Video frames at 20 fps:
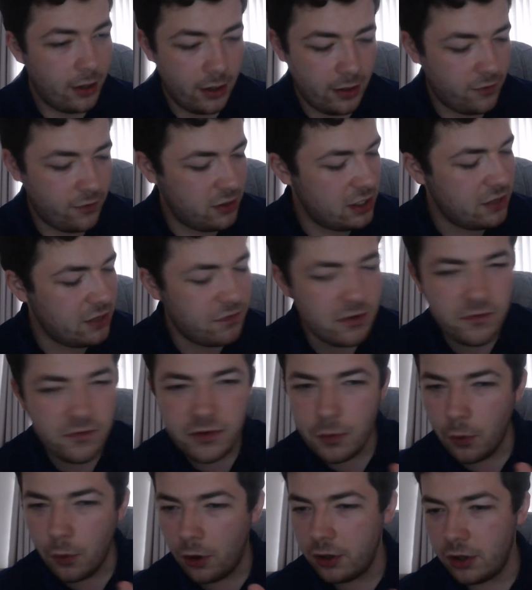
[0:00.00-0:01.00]
Even if
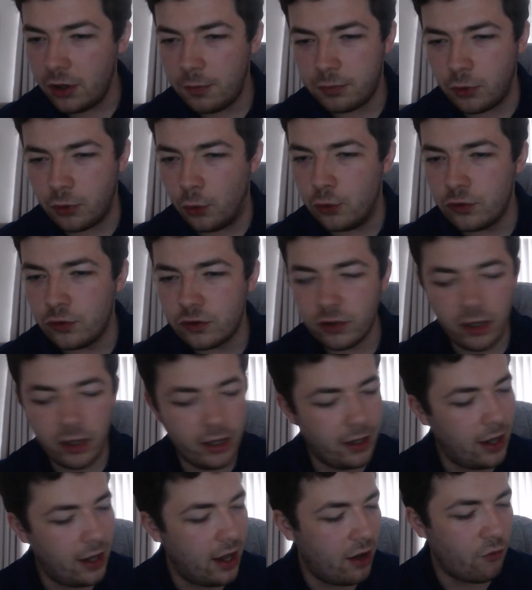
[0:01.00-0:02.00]
you want to do
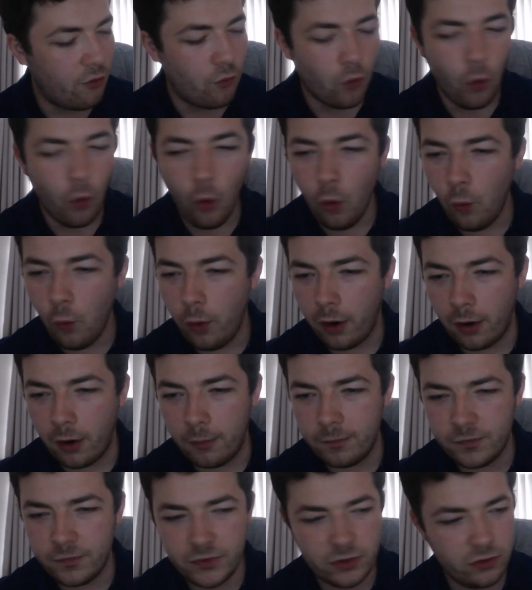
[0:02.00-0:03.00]
a role where
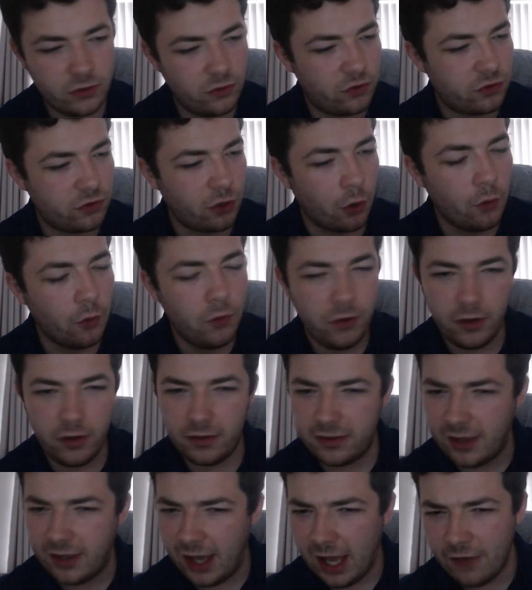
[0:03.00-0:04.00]
Sterling and
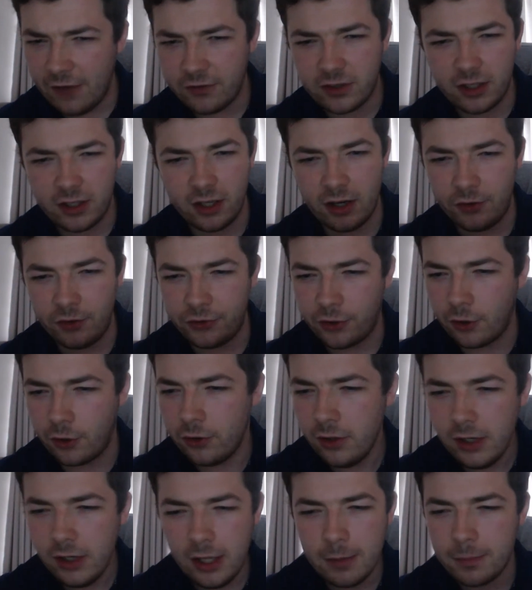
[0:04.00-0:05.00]
Tav can
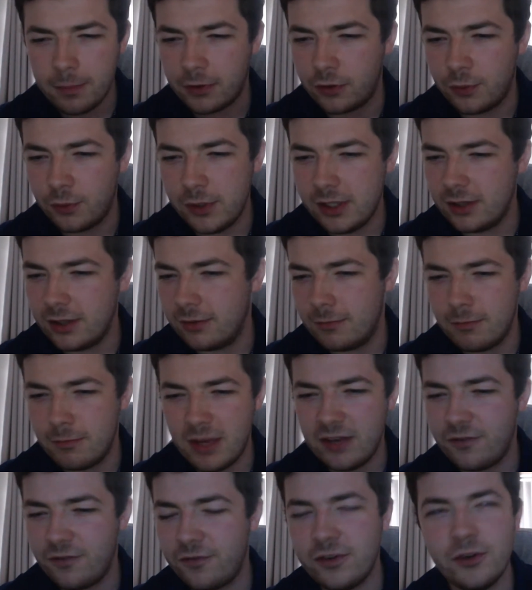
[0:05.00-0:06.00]
alternate between
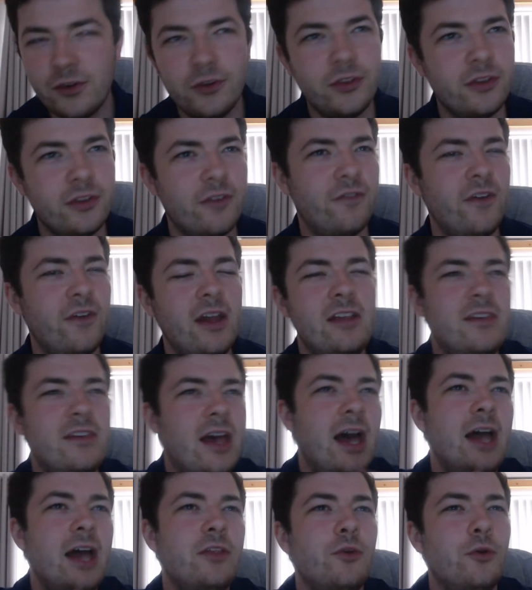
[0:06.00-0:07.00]
midfield and defence,
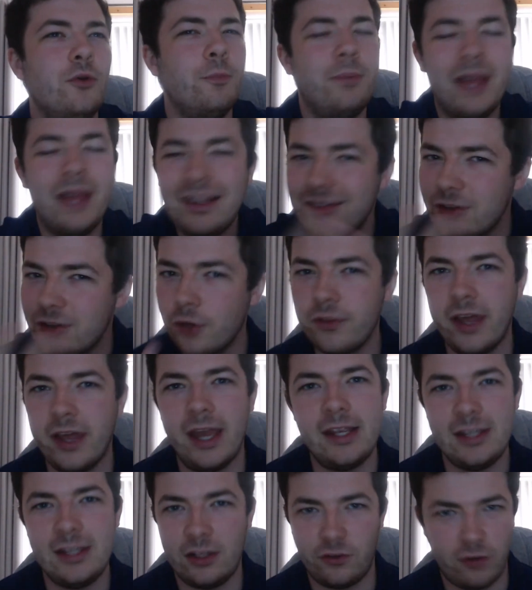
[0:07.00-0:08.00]
but that's not the
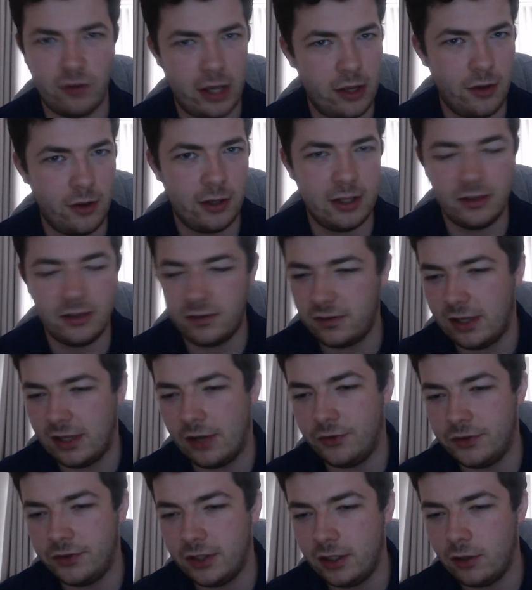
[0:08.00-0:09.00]
thing you try out against
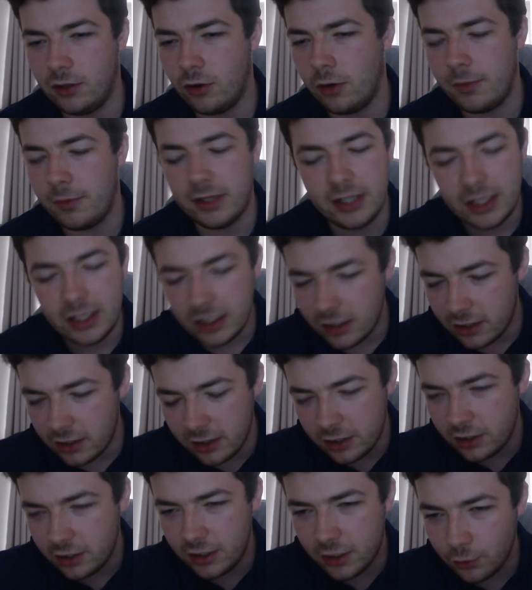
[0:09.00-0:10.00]
Celtic. You know what I mean?
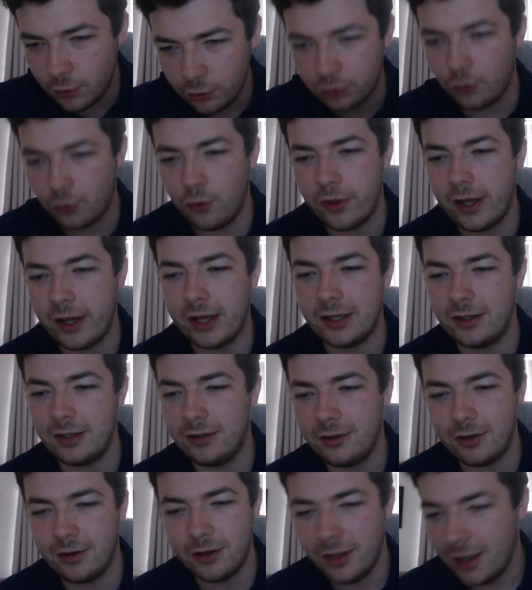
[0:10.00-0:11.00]
You don't do
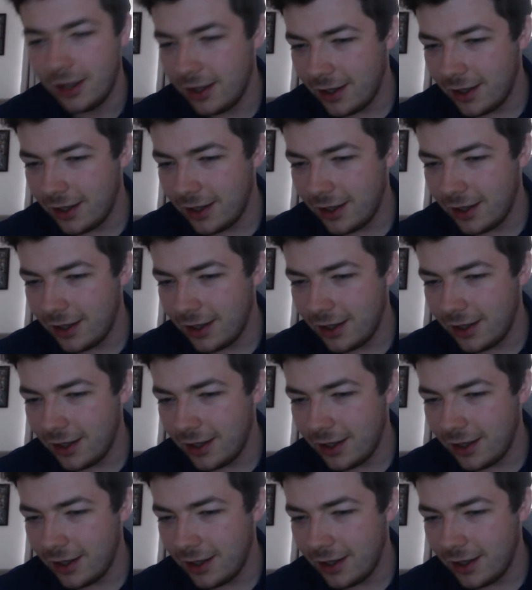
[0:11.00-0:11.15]
that.